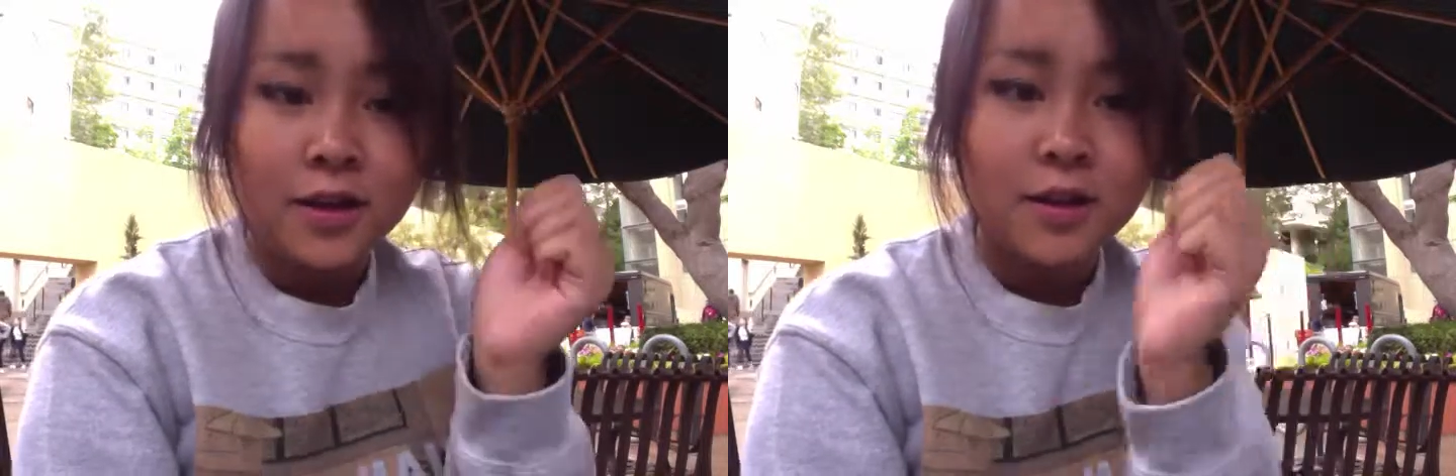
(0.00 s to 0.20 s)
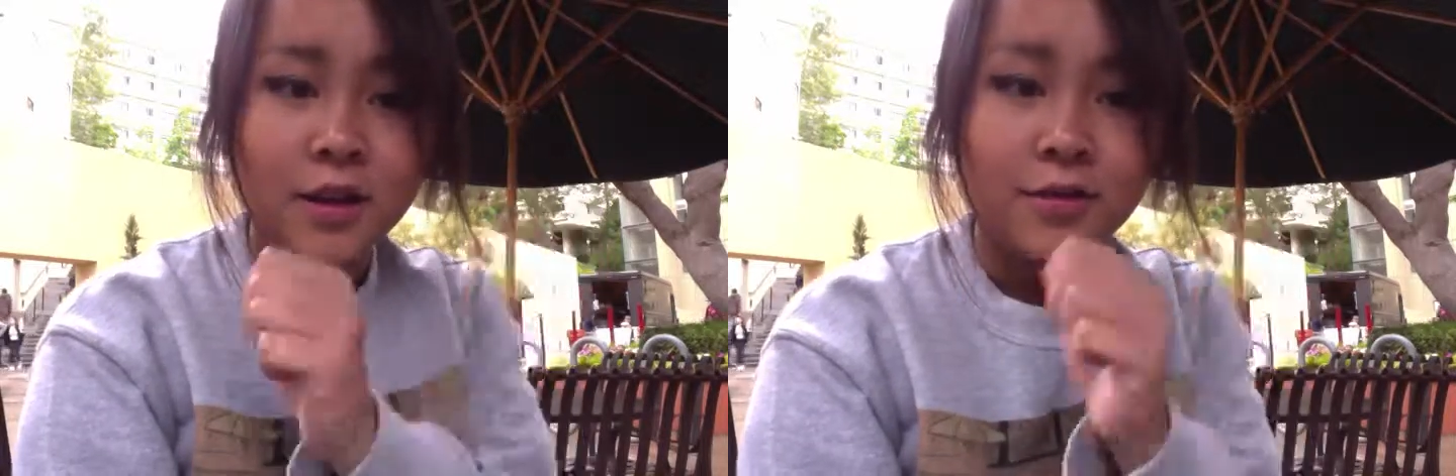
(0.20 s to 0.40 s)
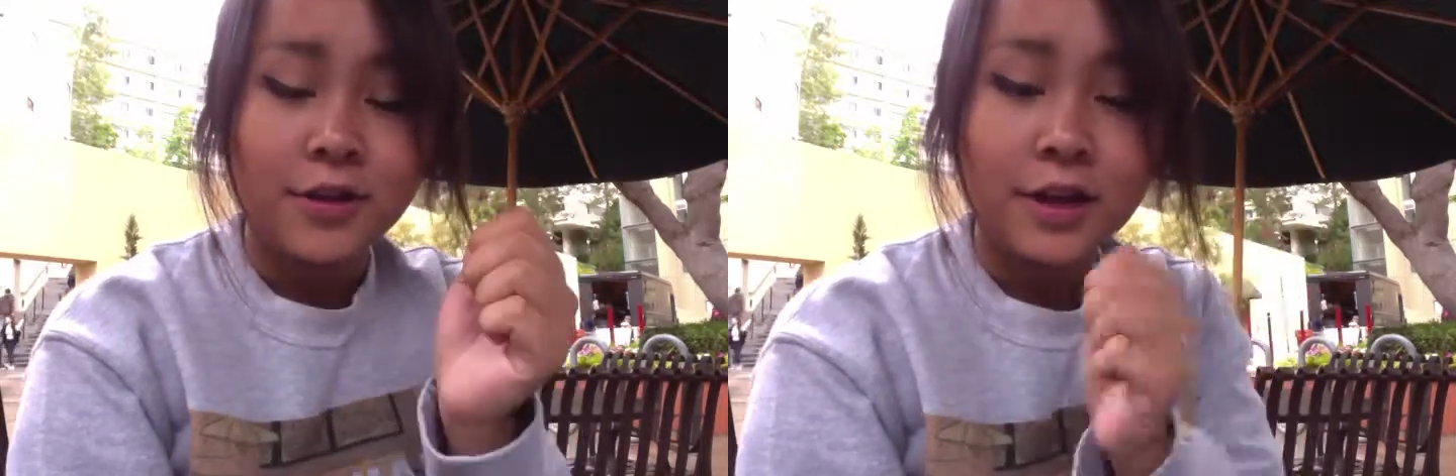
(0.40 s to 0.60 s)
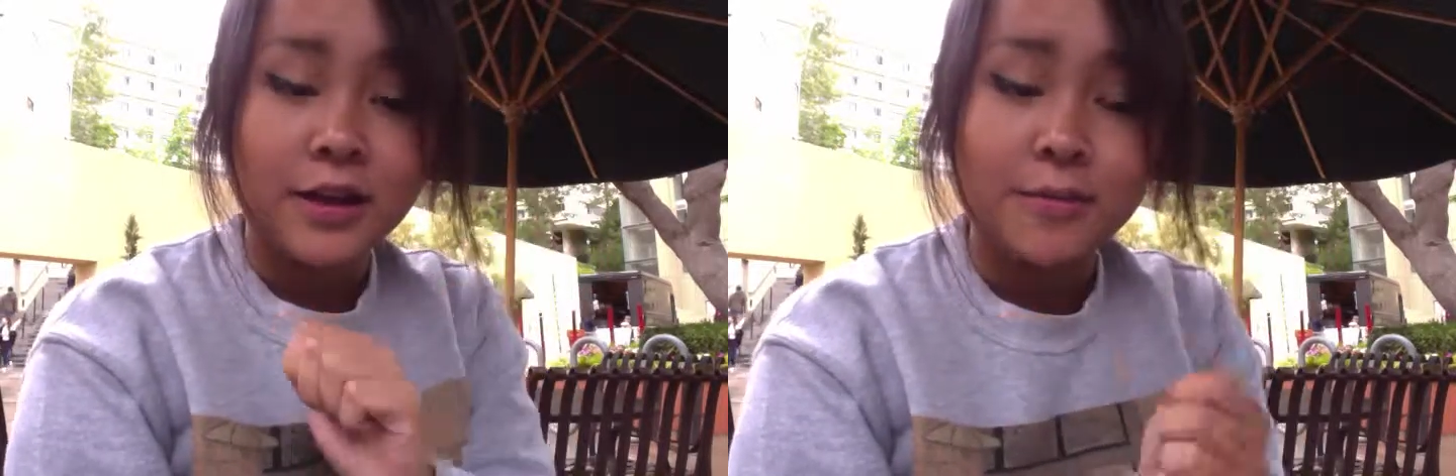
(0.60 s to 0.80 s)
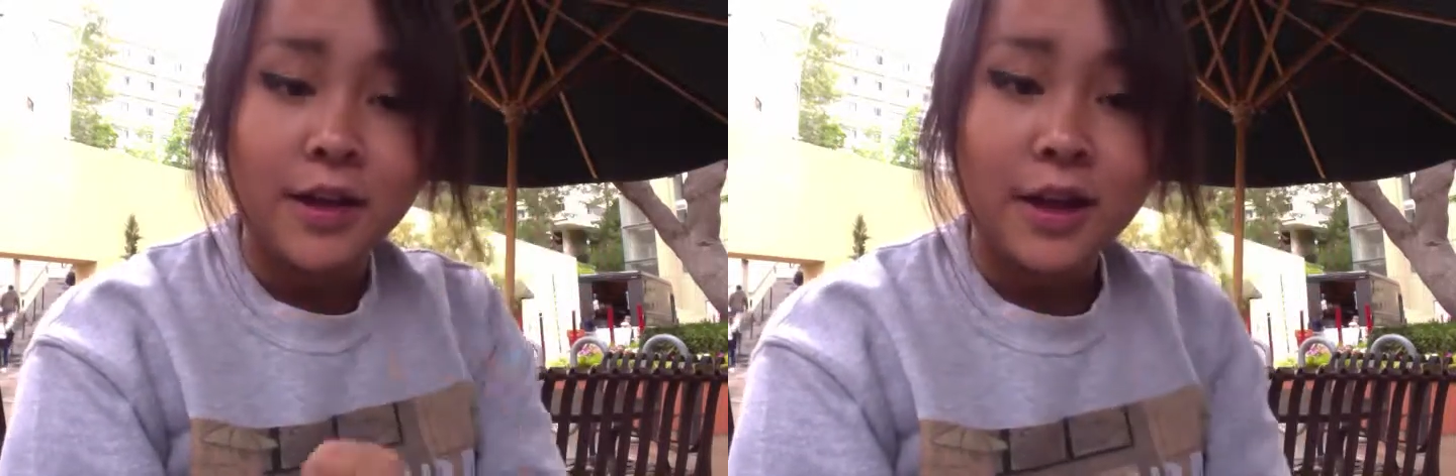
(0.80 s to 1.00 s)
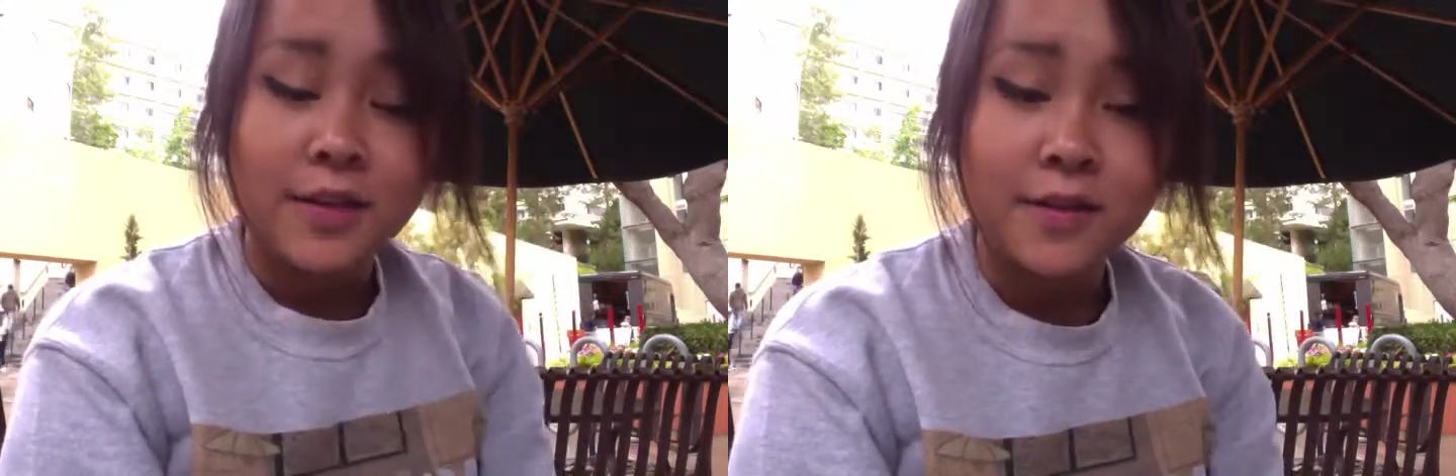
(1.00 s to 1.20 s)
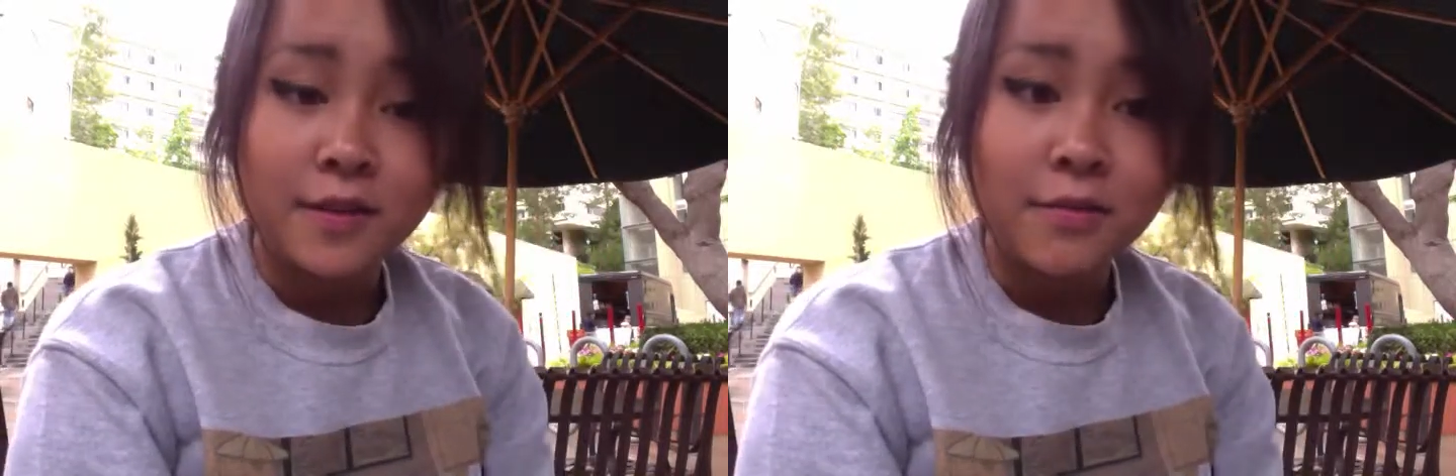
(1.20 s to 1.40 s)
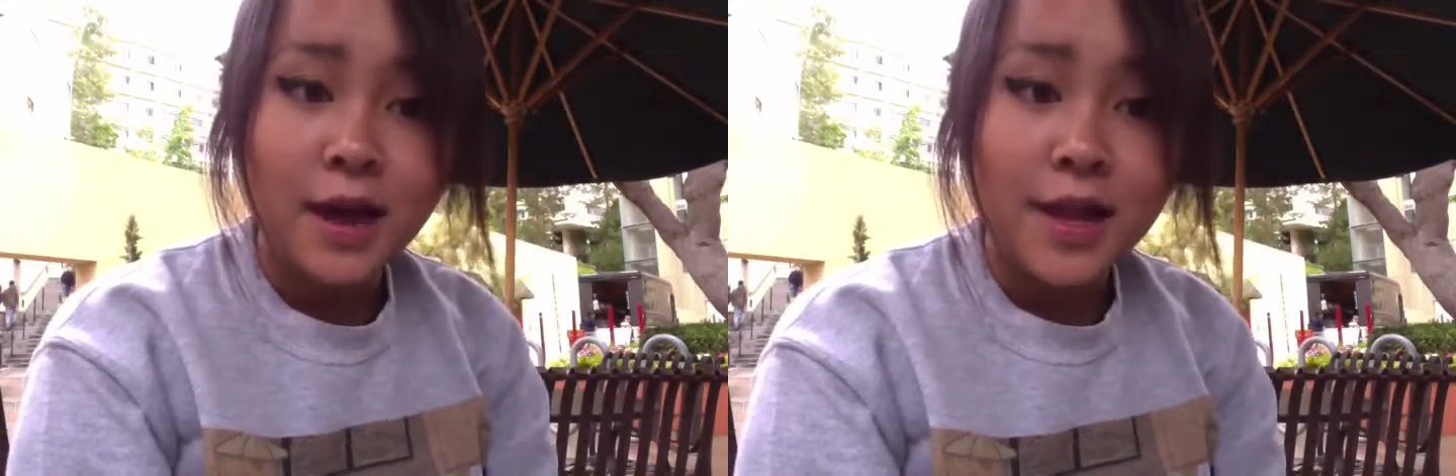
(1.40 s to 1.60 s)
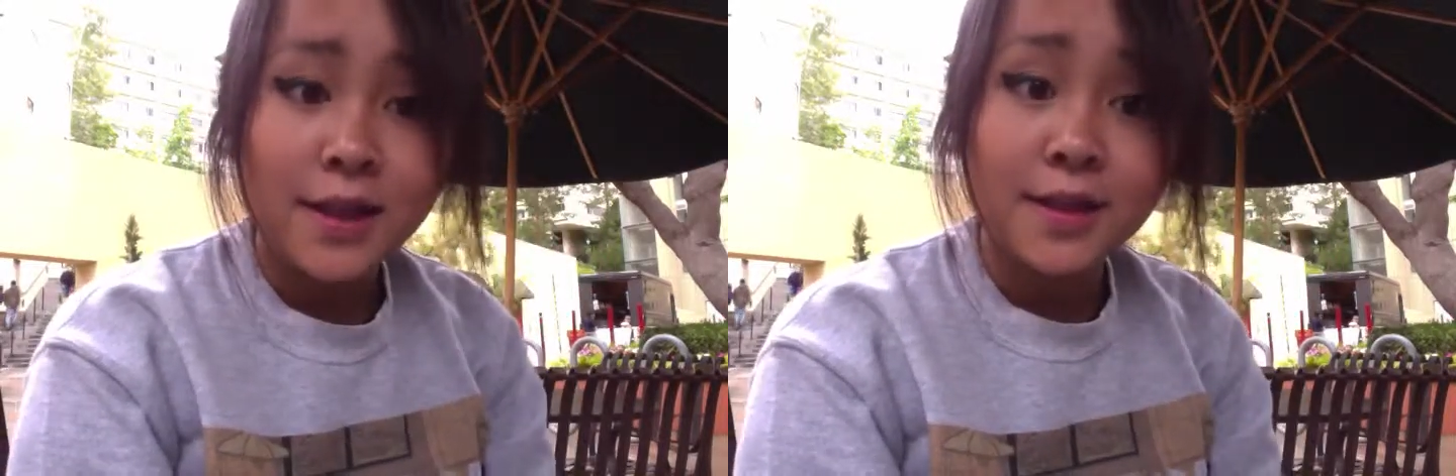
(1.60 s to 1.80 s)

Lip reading: coloring in black silhouettes